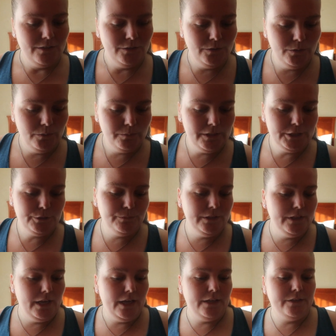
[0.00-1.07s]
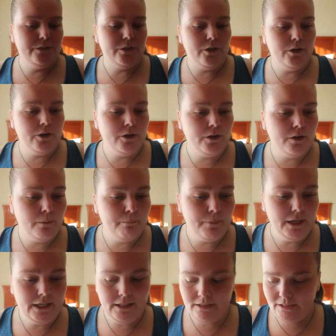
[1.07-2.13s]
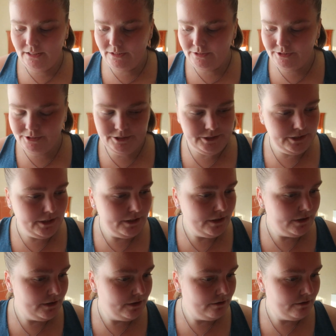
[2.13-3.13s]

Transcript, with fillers: You plus me and our bucket list.